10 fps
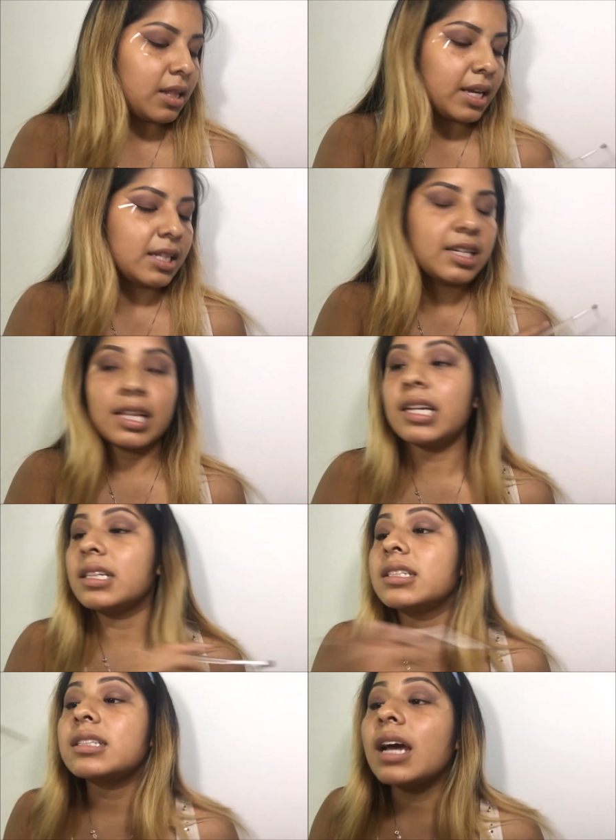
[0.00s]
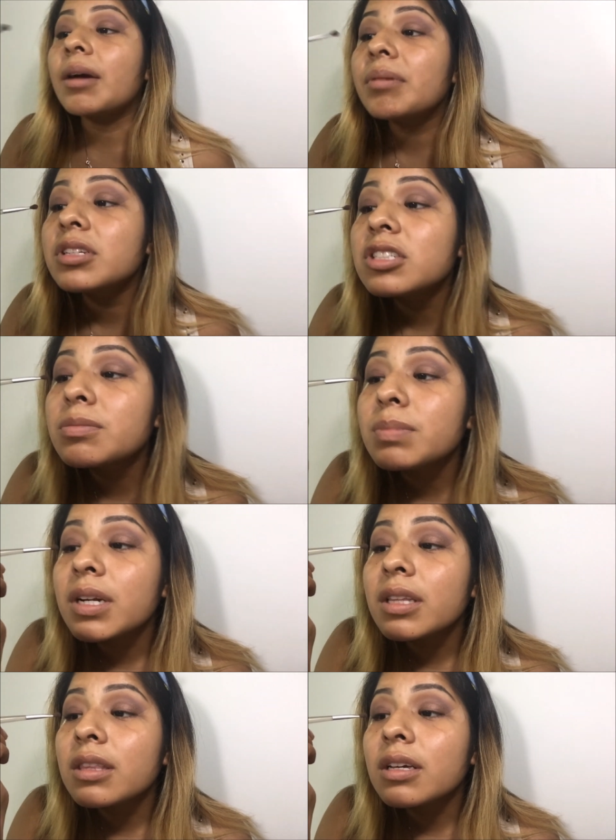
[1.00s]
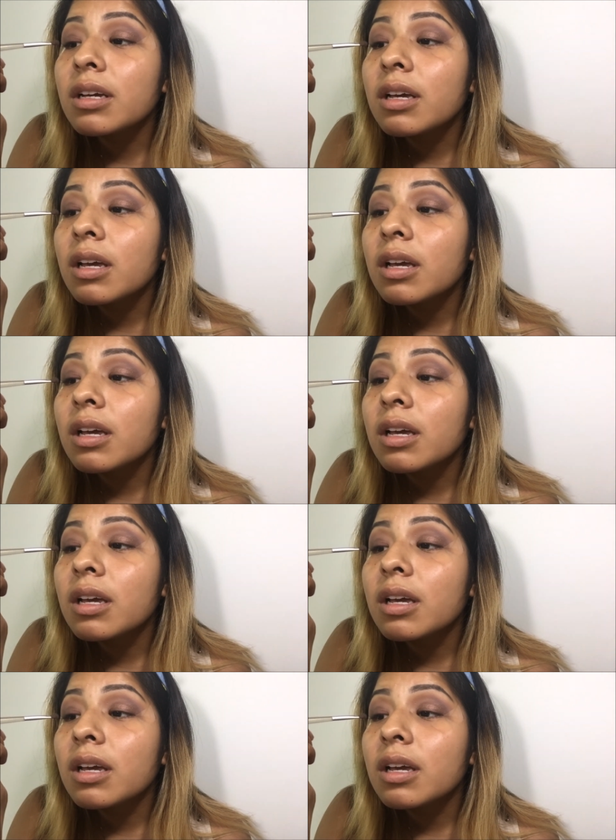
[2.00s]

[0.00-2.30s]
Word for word: lightly, lightly tap and just put out the